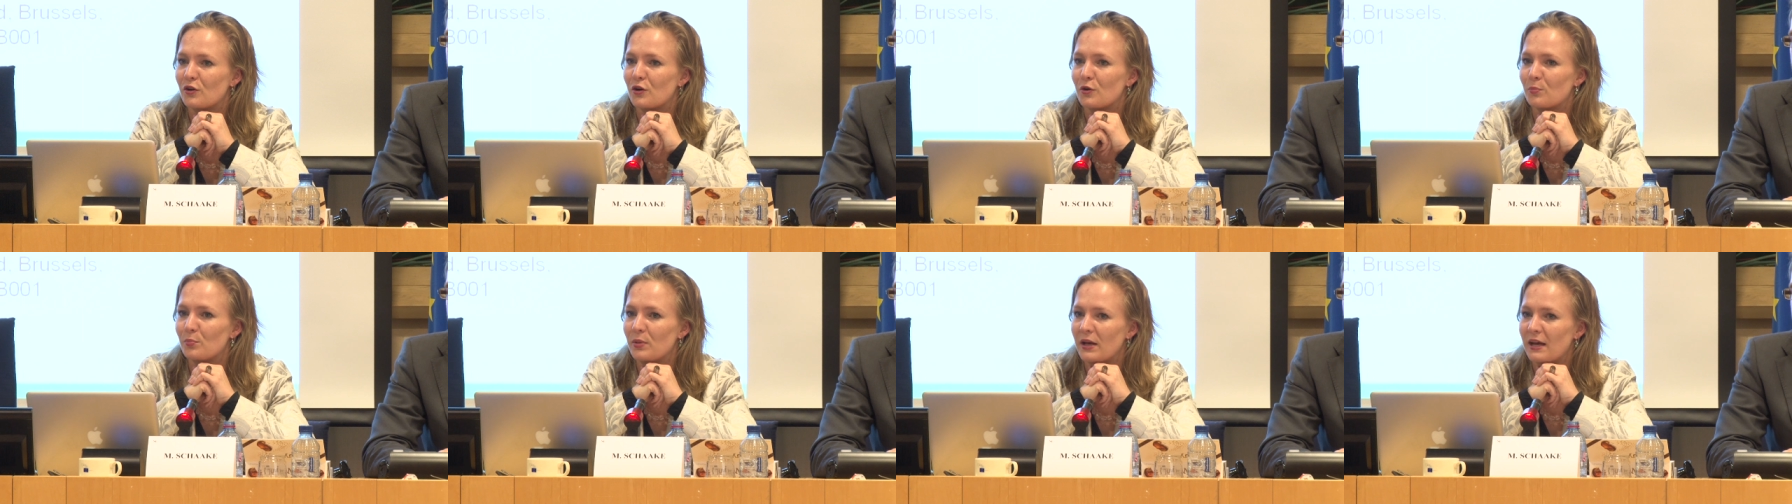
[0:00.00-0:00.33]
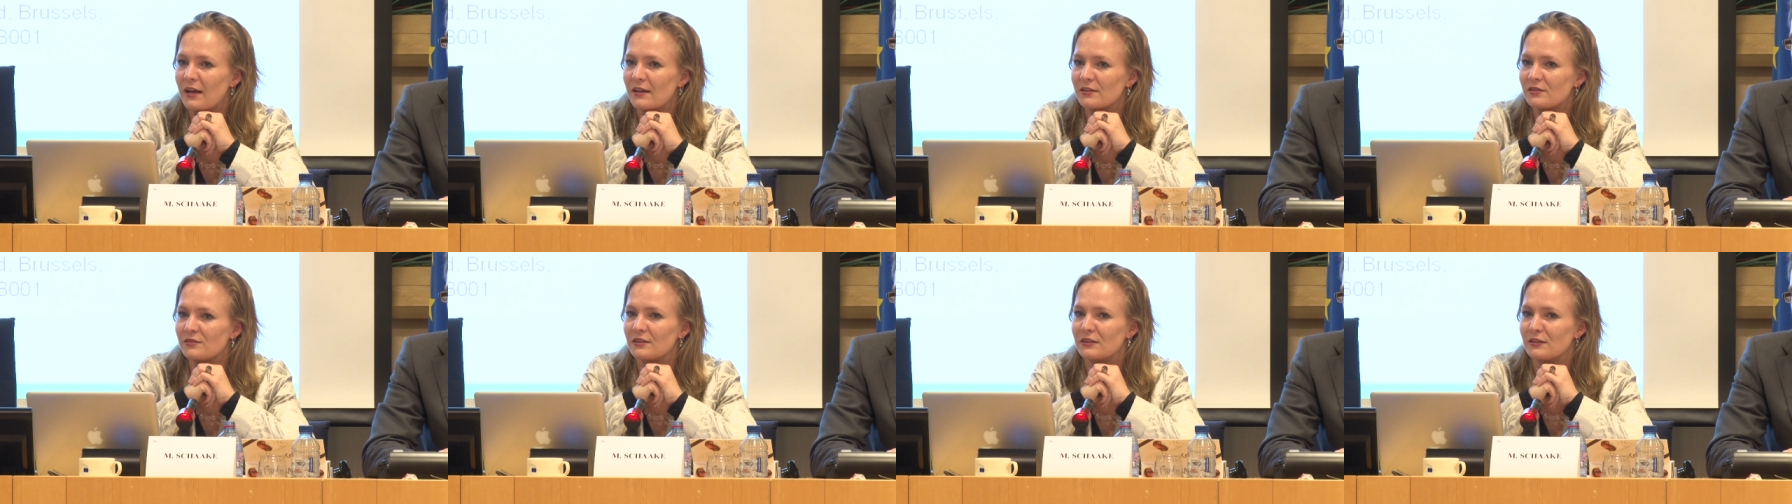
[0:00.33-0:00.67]
are
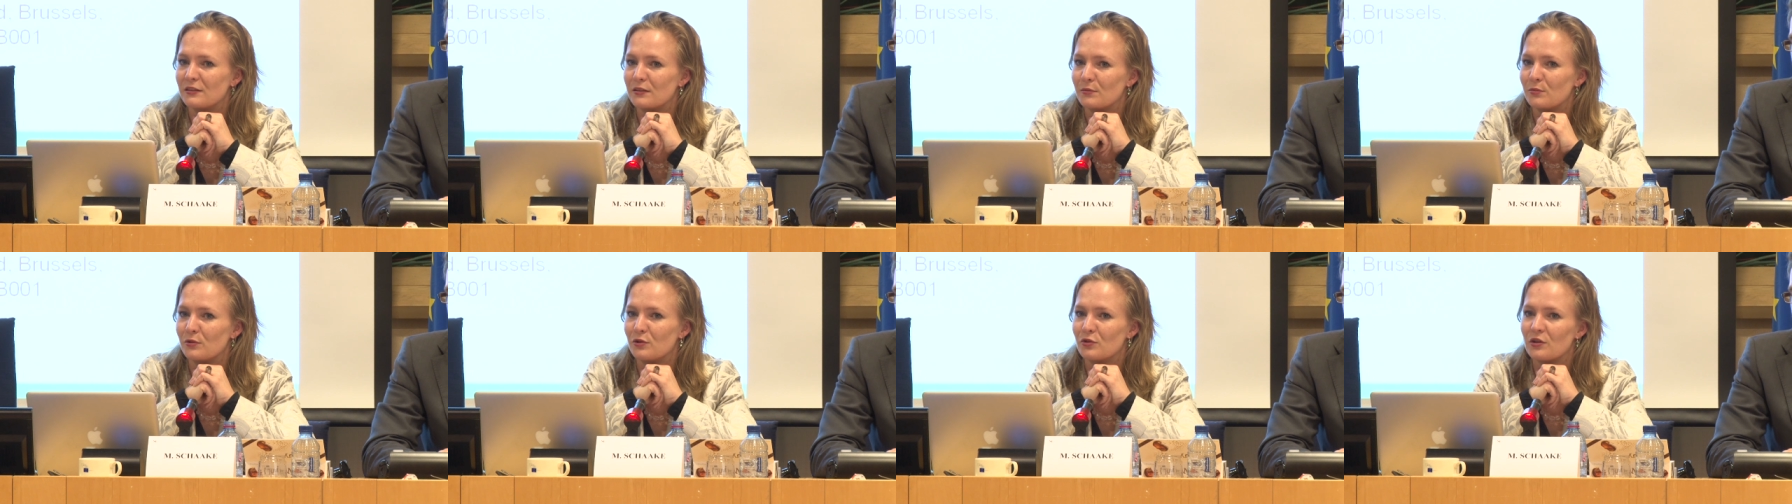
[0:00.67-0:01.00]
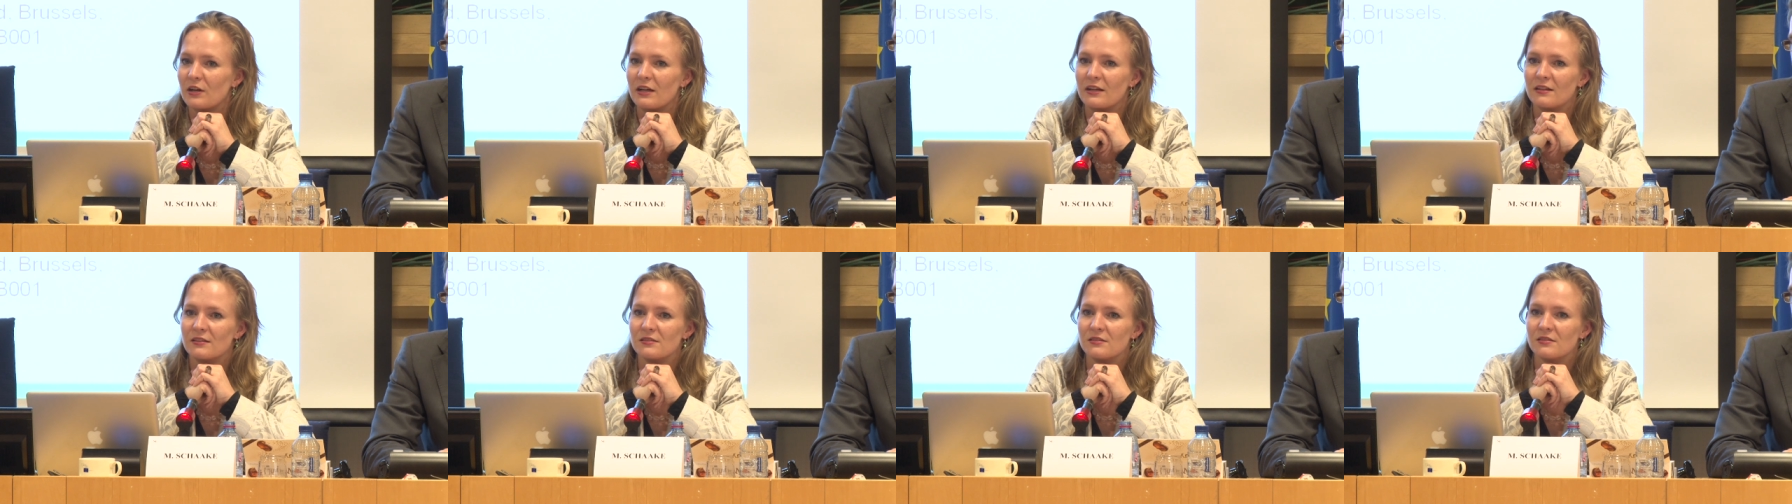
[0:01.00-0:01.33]
passed in a
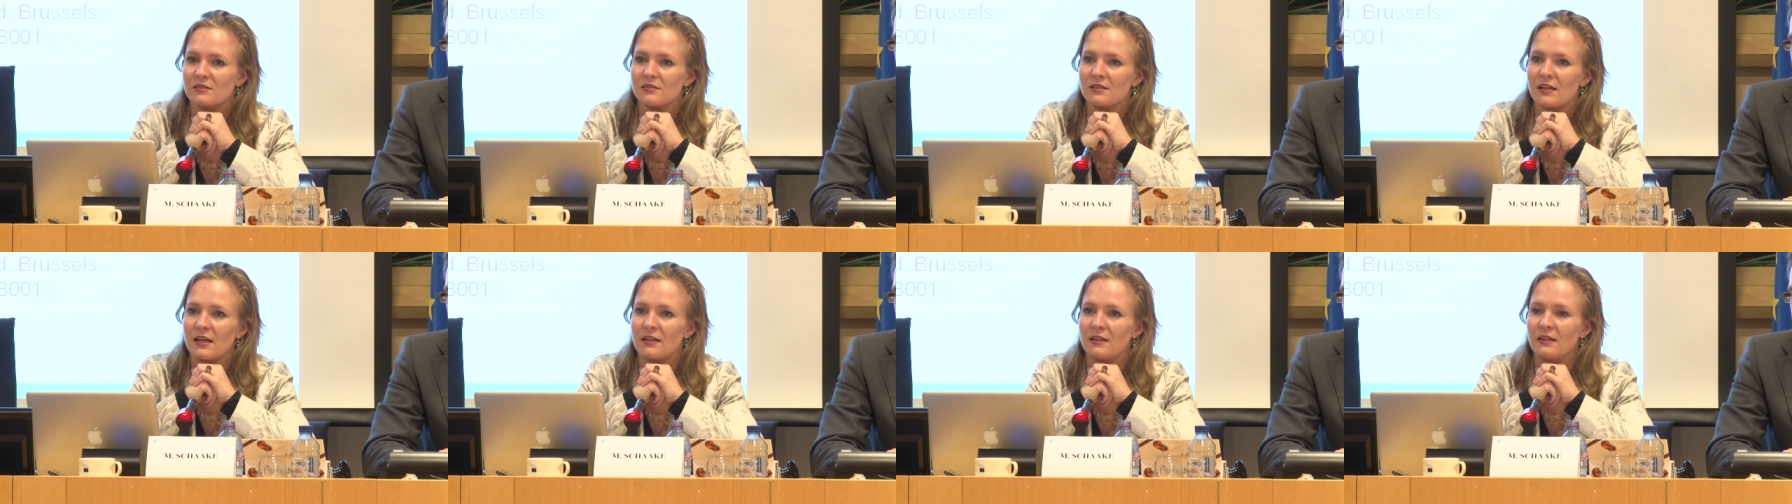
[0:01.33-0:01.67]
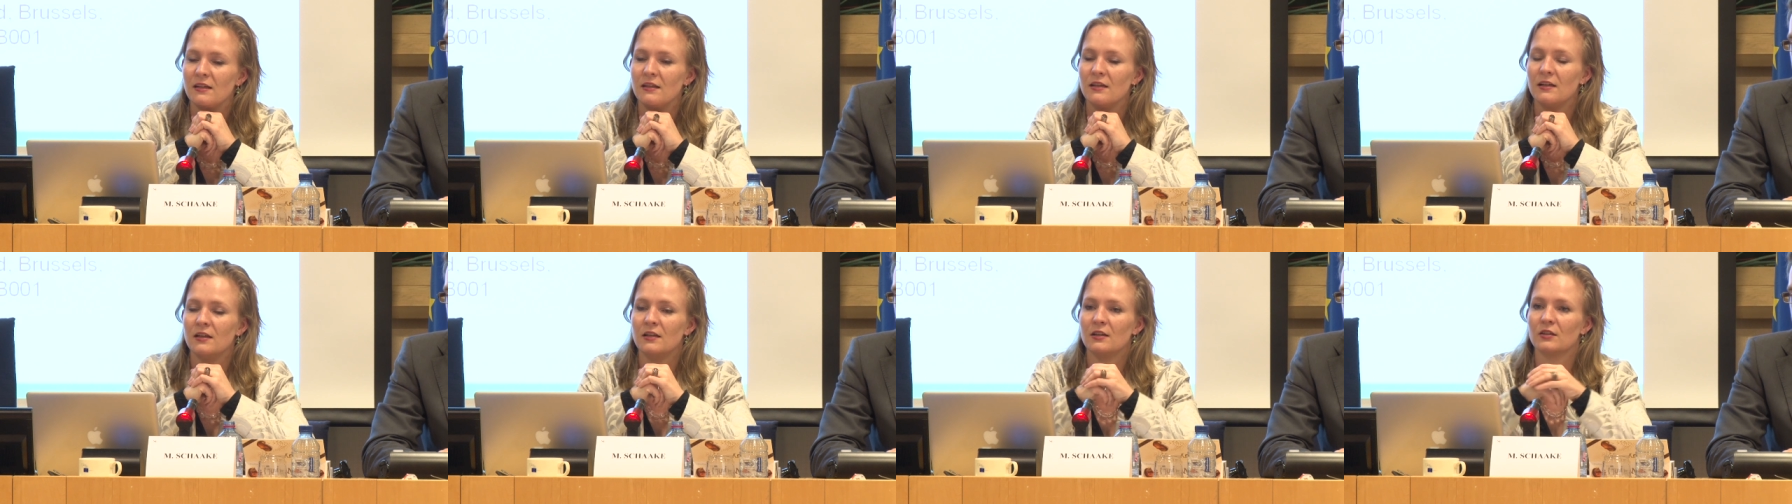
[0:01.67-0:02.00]
democratic
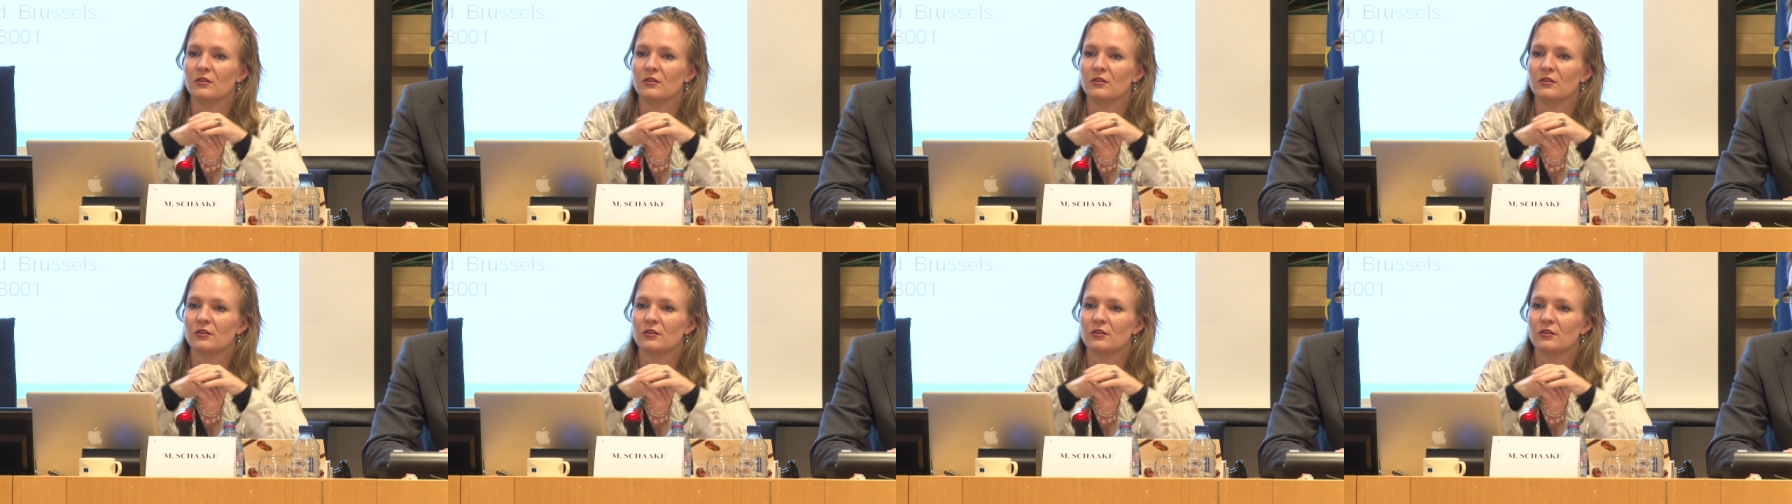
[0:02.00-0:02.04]
society